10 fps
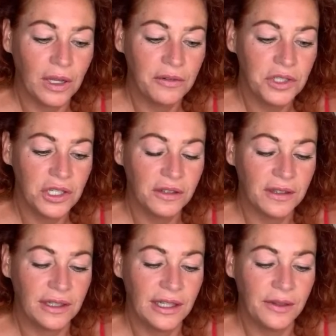nourishes
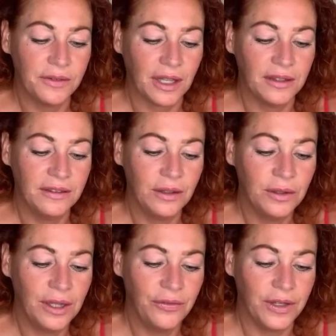and leaves a
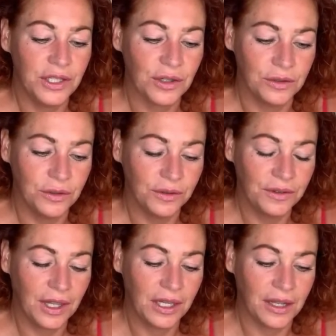silky finish on your
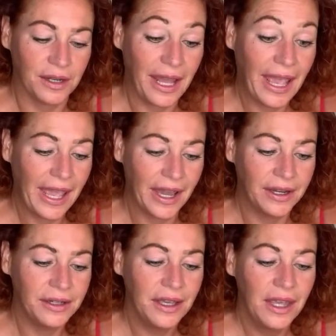skin and
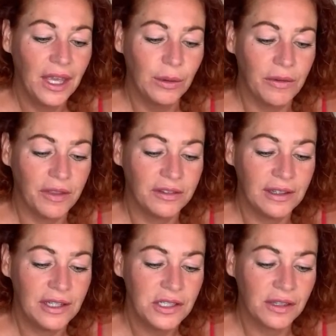hair with the
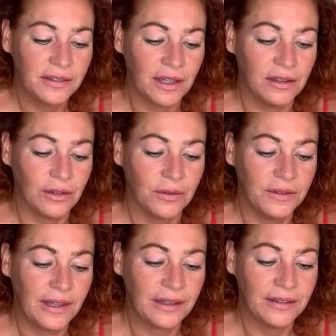delicious scent of
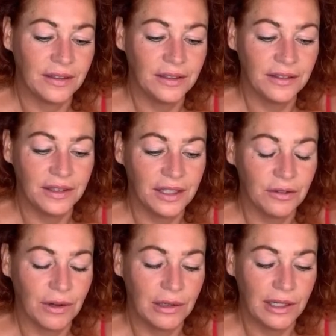Sex and the Sea
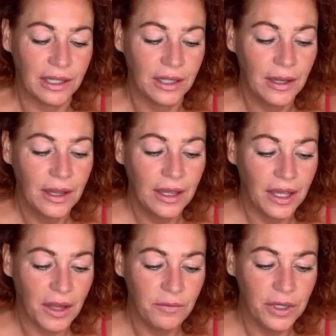Neroli.
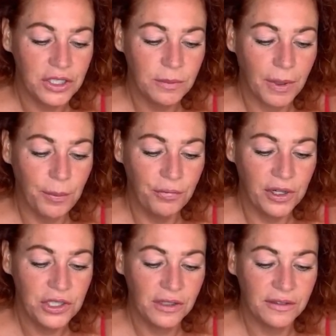Enriched by
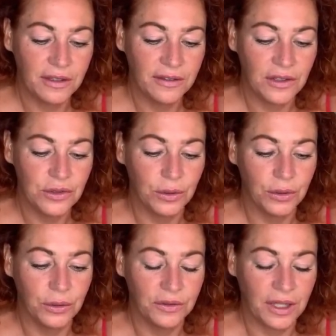precious essential
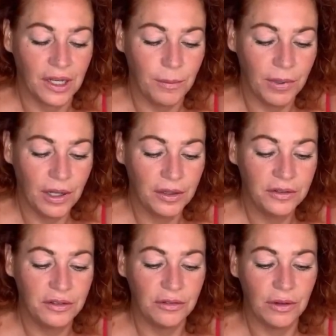oils in a
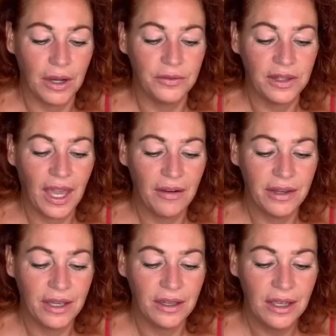plant-derived
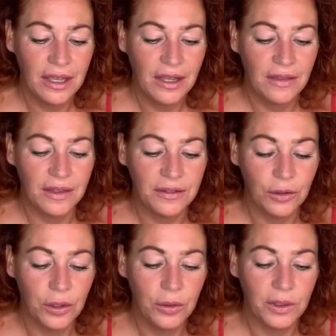carrier, this
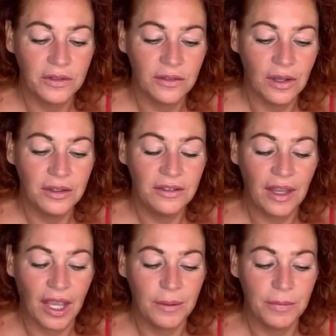oil is
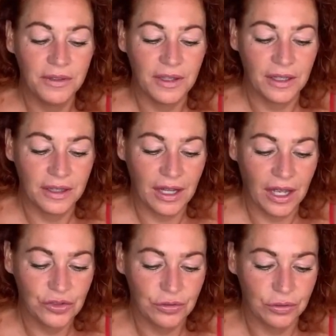ninety-eight percent
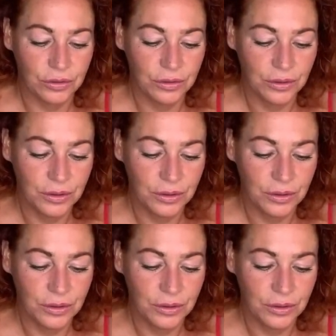natural.